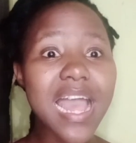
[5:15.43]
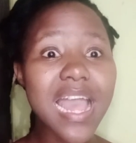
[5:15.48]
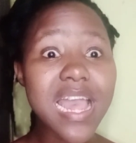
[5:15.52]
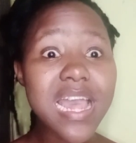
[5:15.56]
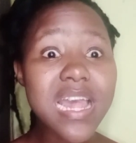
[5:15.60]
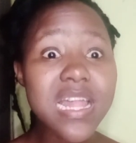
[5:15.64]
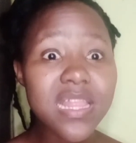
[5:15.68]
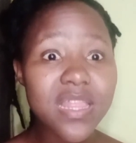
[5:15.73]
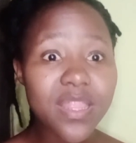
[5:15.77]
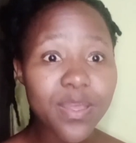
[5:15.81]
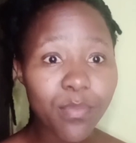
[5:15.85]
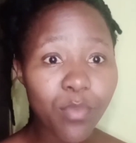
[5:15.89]

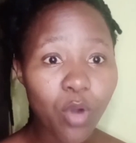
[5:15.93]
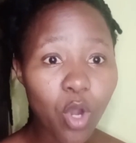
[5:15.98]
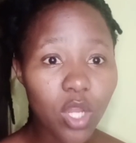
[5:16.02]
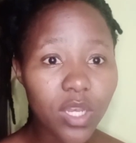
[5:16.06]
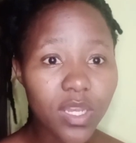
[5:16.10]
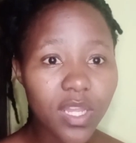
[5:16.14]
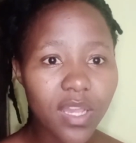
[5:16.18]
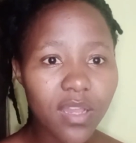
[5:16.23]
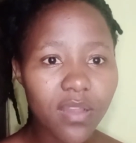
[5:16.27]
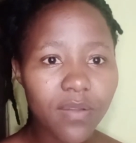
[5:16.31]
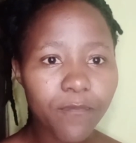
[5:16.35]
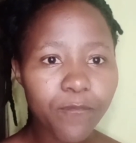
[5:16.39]
in the
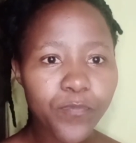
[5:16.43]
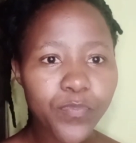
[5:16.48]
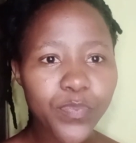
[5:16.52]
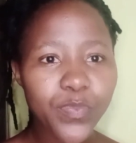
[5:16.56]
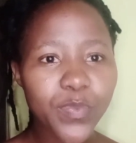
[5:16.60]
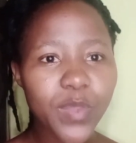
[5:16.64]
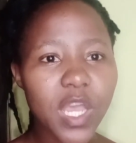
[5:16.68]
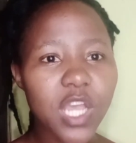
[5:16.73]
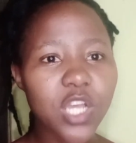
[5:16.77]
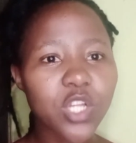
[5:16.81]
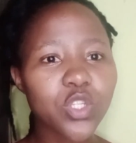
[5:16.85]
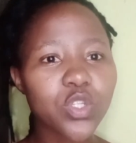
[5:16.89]
morning,
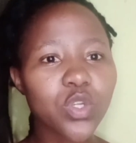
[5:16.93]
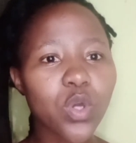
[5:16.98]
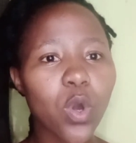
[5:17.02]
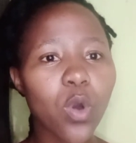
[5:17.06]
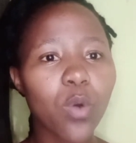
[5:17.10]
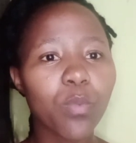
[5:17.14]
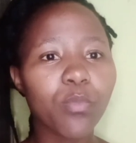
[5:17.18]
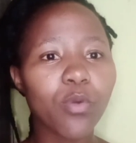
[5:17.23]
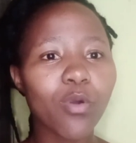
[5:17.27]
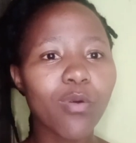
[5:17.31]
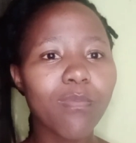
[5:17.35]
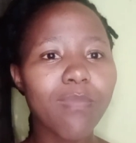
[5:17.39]
they
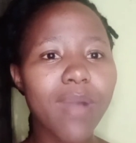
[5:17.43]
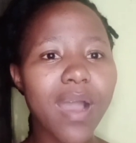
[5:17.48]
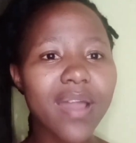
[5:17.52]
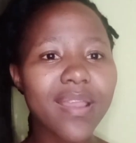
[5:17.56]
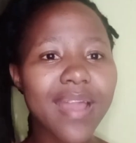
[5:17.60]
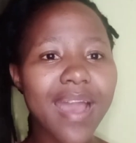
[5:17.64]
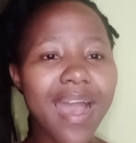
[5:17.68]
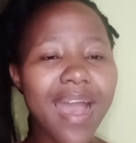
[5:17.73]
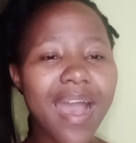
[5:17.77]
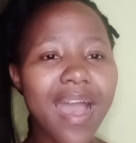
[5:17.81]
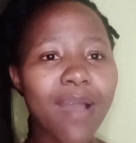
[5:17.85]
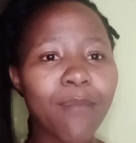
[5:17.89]
told me,
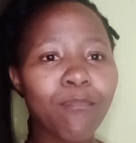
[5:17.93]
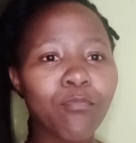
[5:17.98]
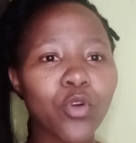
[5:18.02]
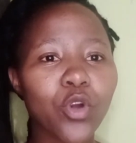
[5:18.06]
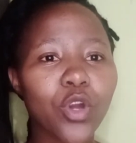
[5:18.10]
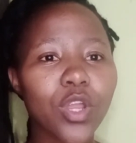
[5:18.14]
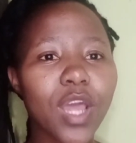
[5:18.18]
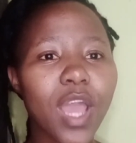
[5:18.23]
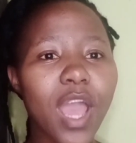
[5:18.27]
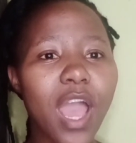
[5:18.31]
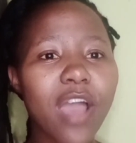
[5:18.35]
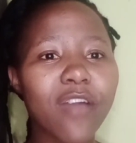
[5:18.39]
Ubana, I'm
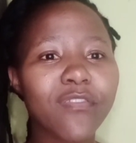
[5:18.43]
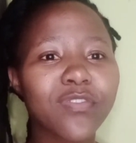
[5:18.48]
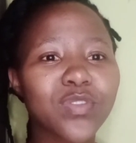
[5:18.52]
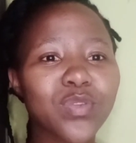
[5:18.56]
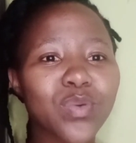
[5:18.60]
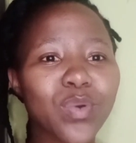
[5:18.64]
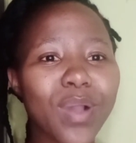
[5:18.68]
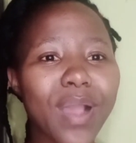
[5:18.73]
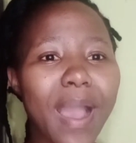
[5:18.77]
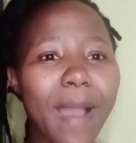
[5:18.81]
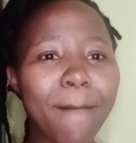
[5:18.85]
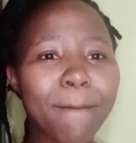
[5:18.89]
gonna have
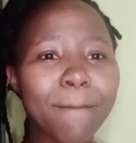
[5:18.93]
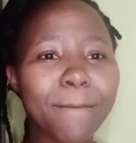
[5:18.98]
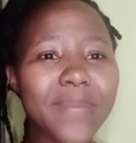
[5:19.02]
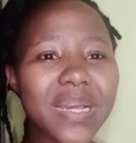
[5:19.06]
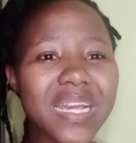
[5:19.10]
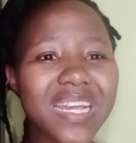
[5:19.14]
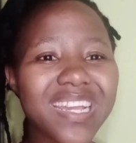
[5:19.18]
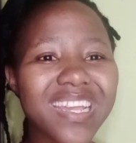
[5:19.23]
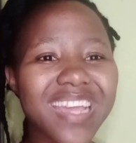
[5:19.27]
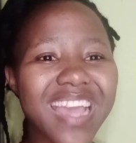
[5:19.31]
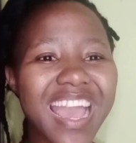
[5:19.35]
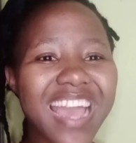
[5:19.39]
to come
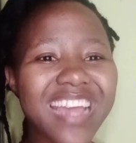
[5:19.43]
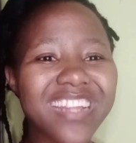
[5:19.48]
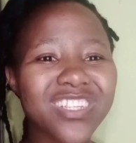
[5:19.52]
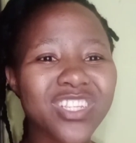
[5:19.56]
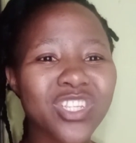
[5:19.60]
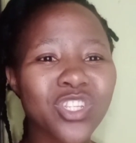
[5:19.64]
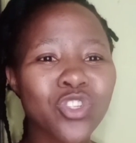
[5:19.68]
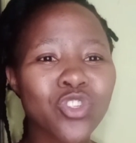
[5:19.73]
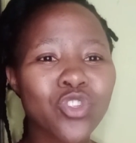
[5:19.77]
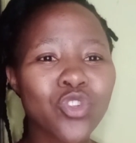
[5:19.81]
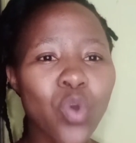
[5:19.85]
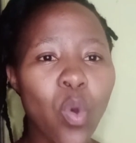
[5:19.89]
back
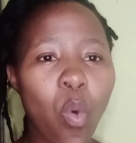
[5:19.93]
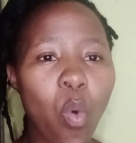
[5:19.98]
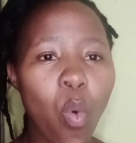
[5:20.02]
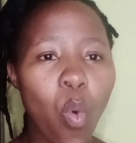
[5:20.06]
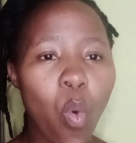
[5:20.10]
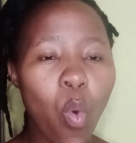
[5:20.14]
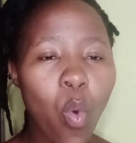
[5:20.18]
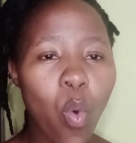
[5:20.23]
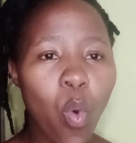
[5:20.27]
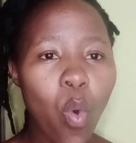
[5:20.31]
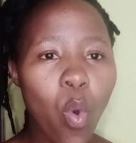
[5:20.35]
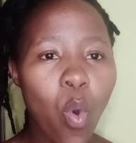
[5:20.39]
at
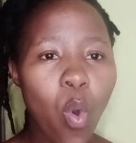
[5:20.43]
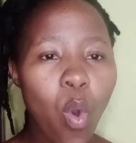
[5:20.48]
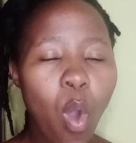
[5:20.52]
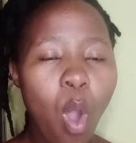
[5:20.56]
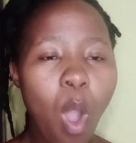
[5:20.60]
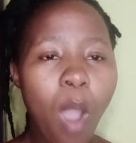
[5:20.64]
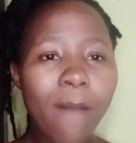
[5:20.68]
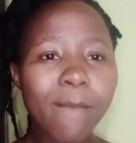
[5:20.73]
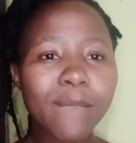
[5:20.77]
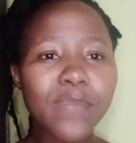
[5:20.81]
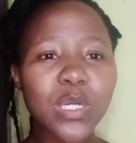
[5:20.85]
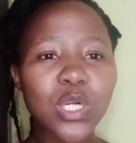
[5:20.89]
2
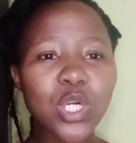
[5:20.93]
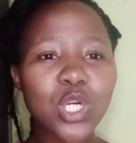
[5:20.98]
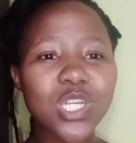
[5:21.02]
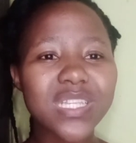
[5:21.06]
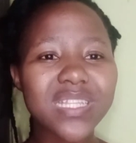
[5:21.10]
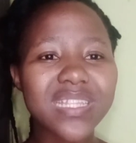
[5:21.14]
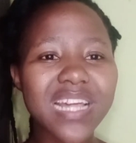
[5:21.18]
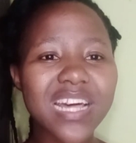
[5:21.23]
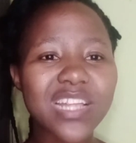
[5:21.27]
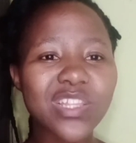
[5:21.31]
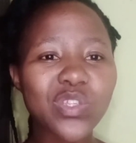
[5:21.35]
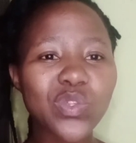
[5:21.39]

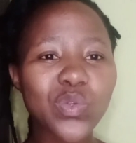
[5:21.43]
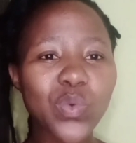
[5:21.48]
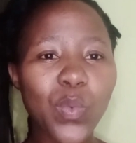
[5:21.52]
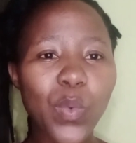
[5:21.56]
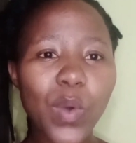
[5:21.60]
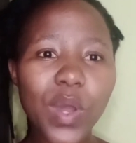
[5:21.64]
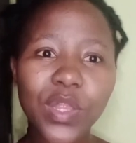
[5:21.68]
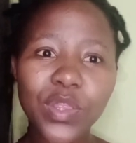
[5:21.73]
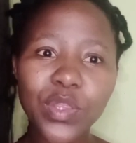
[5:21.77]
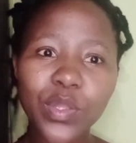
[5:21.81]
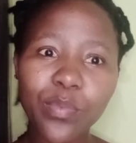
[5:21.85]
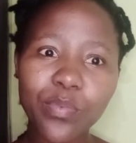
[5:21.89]
because that's
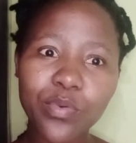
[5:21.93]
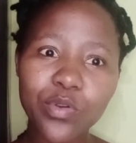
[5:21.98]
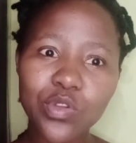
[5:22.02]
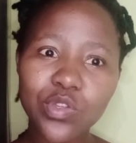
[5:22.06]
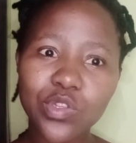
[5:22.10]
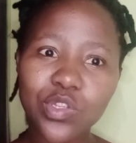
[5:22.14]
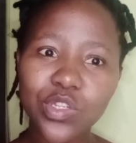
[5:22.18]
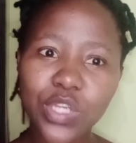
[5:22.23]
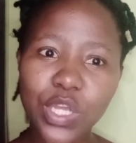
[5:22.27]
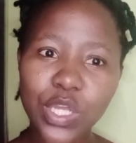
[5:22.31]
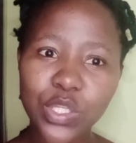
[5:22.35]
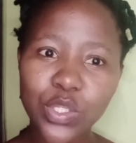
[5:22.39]
when the
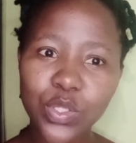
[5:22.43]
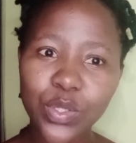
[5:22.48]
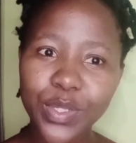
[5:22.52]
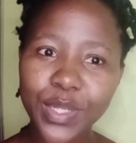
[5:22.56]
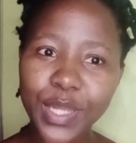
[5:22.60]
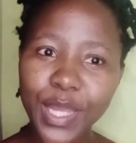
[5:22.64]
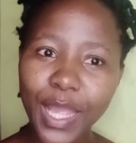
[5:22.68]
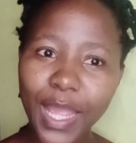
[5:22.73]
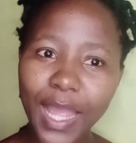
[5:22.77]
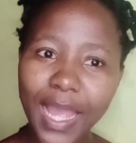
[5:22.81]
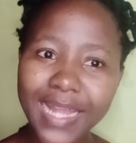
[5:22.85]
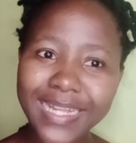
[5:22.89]
procedure is
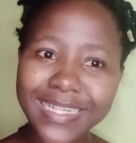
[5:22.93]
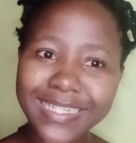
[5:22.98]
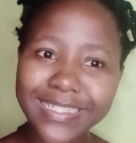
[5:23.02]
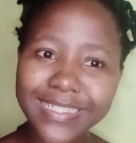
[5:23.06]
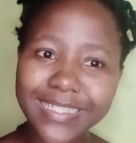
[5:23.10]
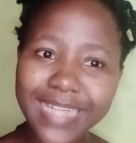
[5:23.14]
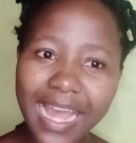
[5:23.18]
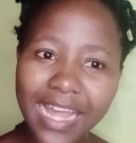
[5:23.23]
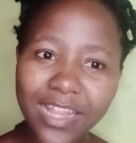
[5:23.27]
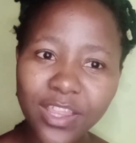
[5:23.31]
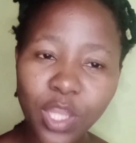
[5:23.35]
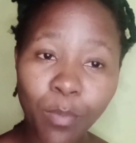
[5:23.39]
gonna get
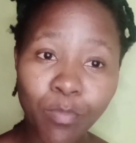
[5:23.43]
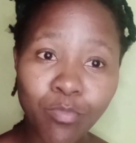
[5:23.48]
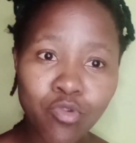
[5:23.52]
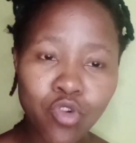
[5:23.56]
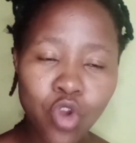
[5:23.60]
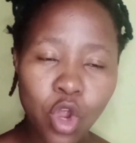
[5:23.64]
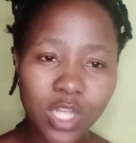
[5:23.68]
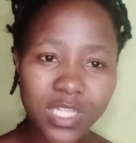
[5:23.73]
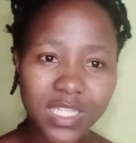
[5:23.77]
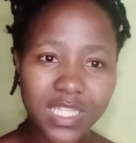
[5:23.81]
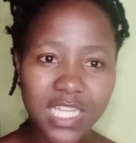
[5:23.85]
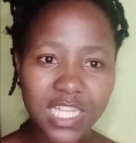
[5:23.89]
done. The
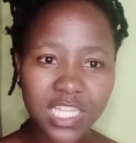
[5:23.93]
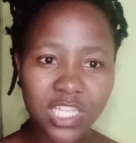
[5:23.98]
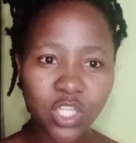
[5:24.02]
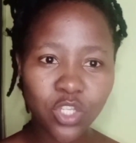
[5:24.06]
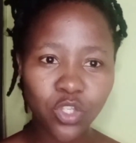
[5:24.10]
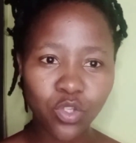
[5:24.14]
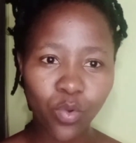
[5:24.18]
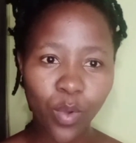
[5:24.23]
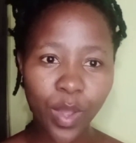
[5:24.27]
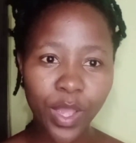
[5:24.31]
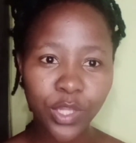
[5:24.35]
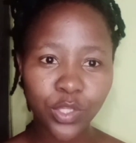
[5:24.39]
process
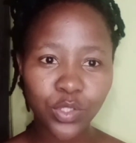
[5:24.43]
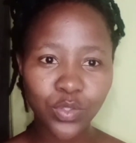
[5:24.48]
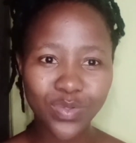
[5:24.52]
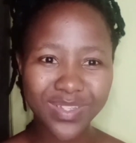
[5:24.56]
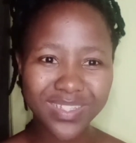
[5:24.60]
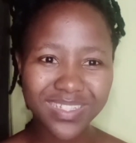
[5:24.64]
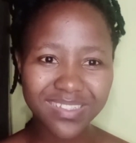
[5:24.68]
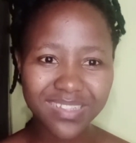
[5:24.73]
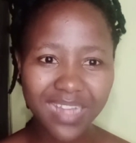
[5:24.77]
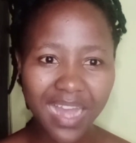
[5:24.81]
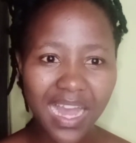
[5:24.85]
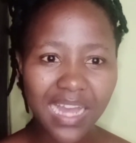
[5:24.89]
is going to
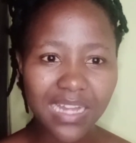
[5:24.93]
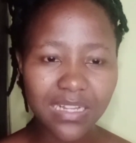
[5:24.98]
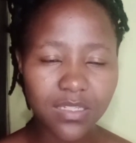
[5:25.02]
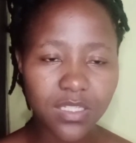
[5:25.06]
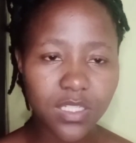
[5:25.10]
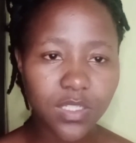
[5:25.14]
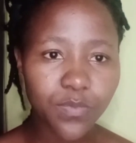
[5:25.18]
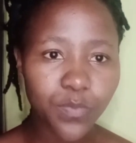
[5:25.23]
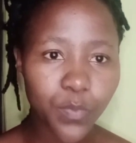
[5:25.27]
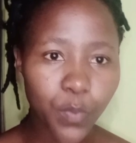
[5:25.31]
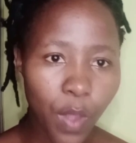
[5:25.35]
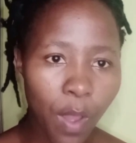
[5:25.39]
start.
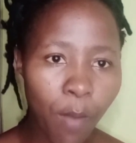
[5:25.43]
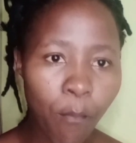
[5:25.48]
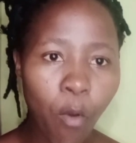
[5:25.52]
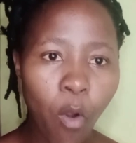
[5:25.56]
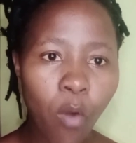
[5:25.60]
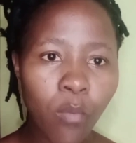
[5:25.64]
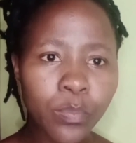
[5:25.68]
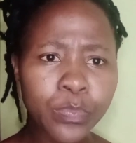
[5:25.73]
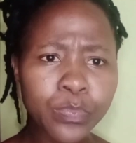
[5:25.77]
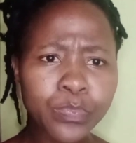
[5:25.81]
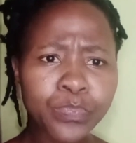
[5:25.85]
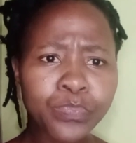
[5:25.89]

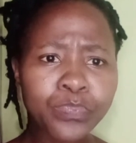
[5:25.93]
Yabo?